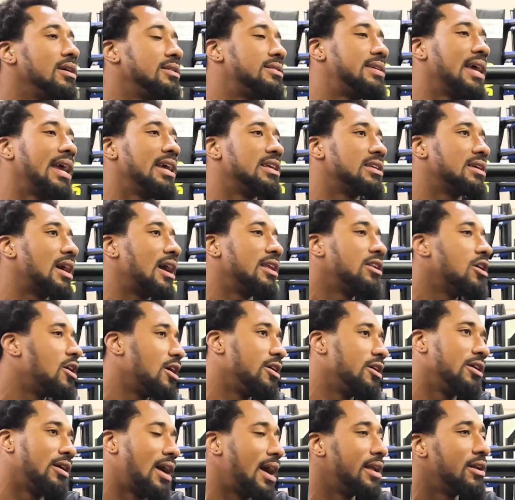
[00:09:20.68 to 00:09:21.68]
It takes. I
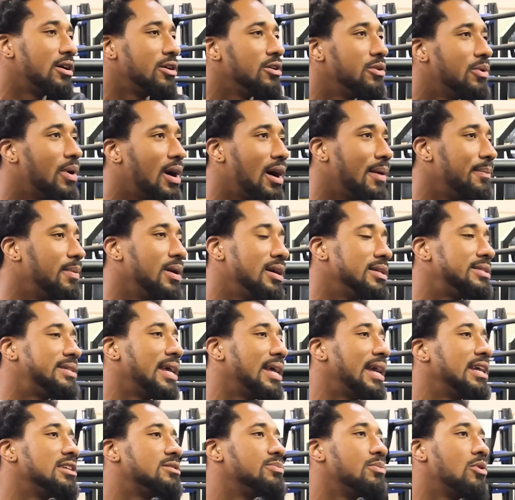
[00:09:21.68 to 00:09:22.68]
know you are, but it
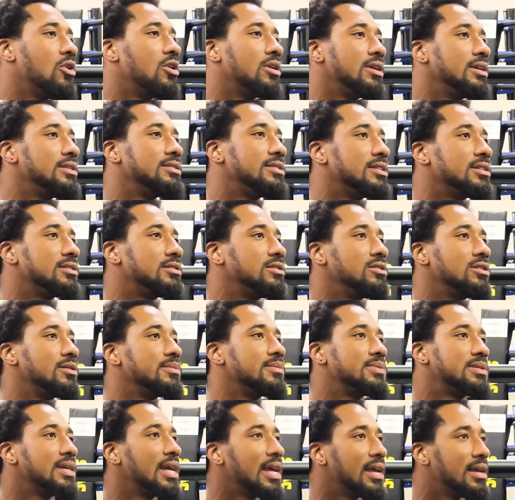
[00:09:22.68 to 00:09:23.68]
takes more than just, you know
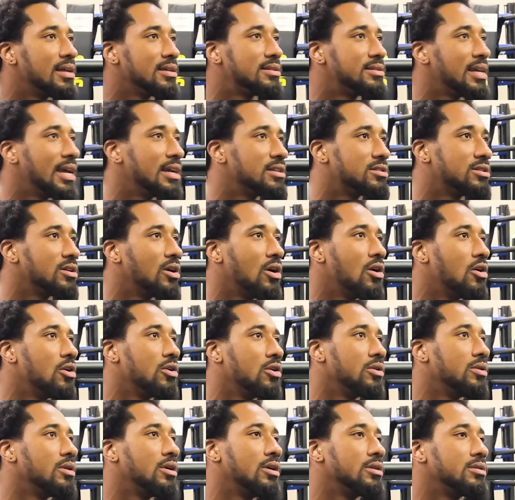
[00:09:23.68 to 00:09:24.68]
what I'm saying.
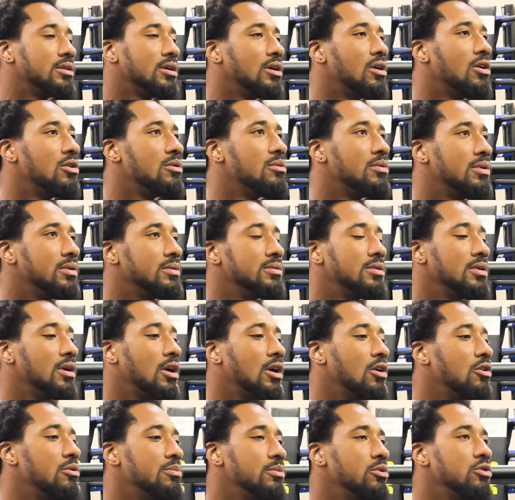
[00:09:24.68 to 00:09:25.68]
The
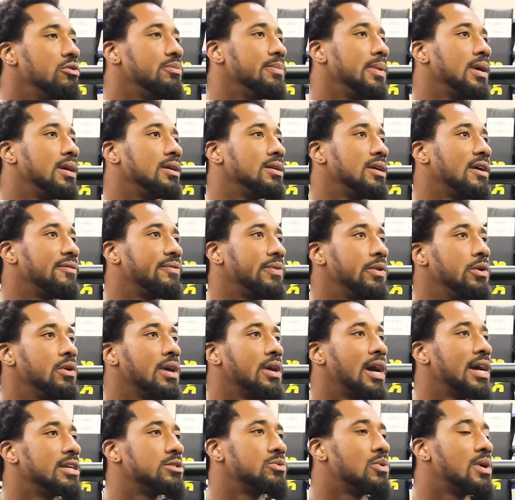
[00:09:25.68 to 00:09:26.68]
whole movement. If you
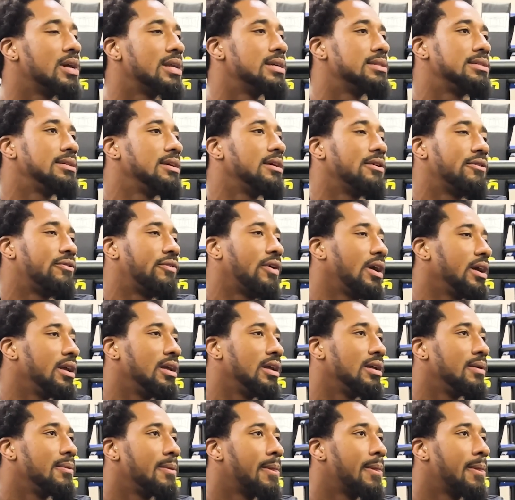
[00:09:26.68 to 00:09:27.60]
guys want to see a fight,